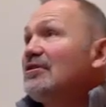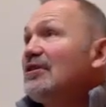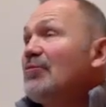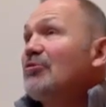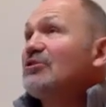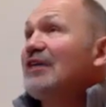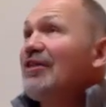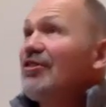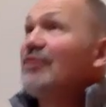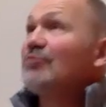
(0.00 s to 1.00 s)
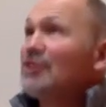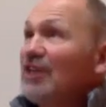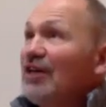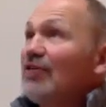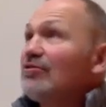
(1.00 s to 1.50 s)
They present
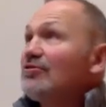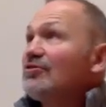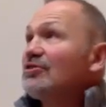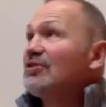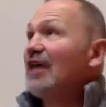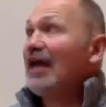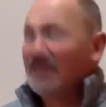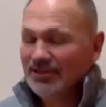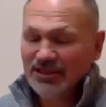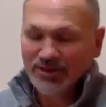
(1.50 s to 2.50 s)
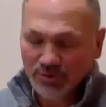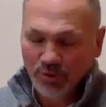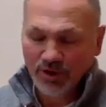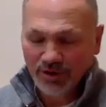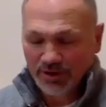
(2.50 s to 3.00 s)
themselves as his
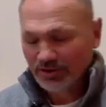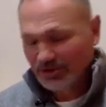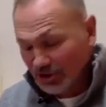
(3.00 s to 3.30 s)
workers.